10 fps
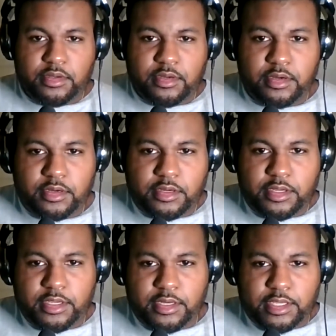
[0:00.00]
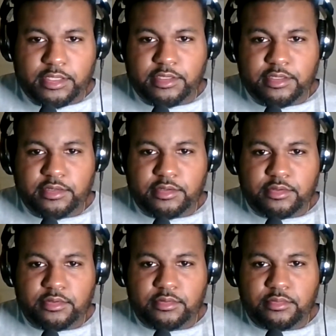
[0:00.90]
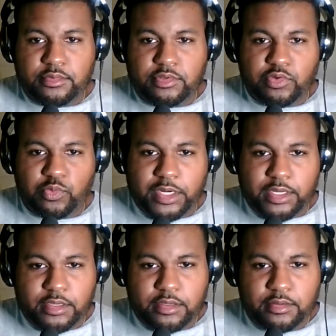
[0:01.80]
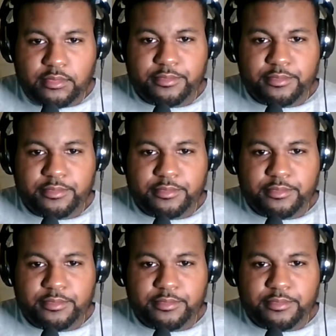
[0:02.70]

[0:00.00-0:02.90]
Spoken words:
in 1920,